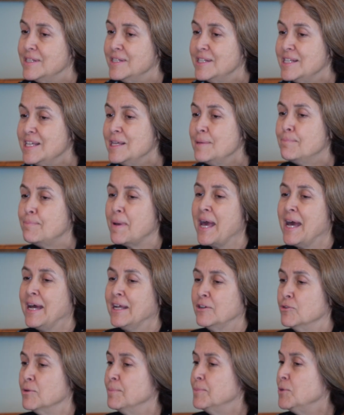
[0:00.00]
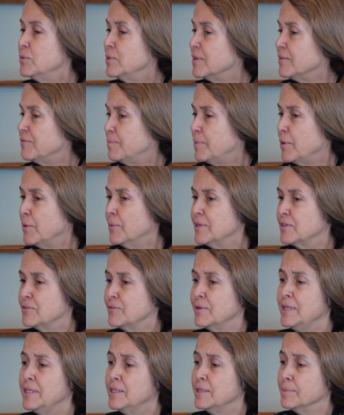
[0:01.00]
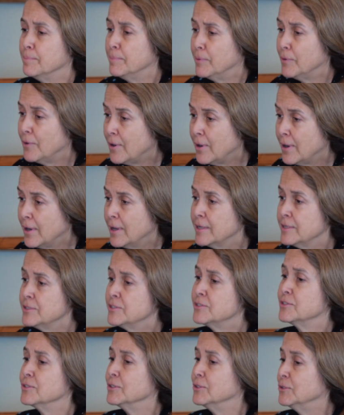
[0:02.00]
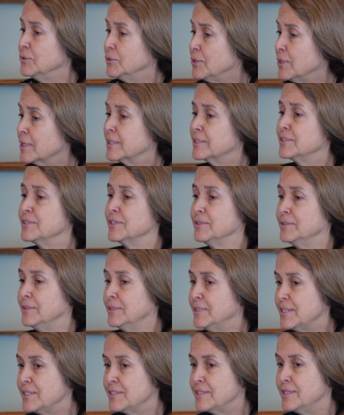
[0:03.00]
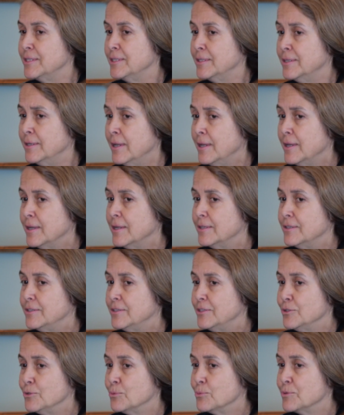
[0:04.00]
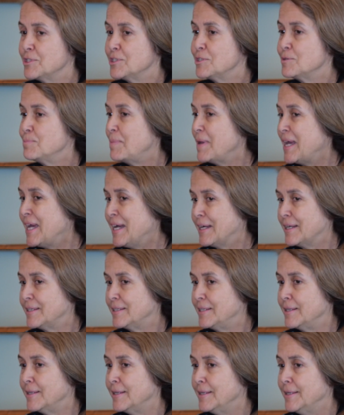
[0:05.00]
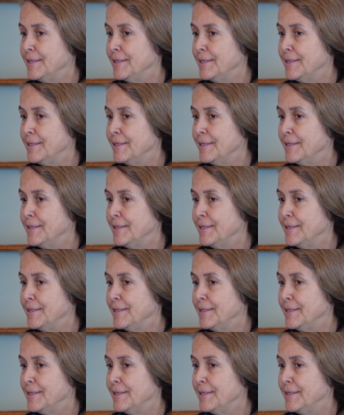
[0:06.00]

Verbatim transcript: deep attribute of poetry to pause, to look, to listen, to respect,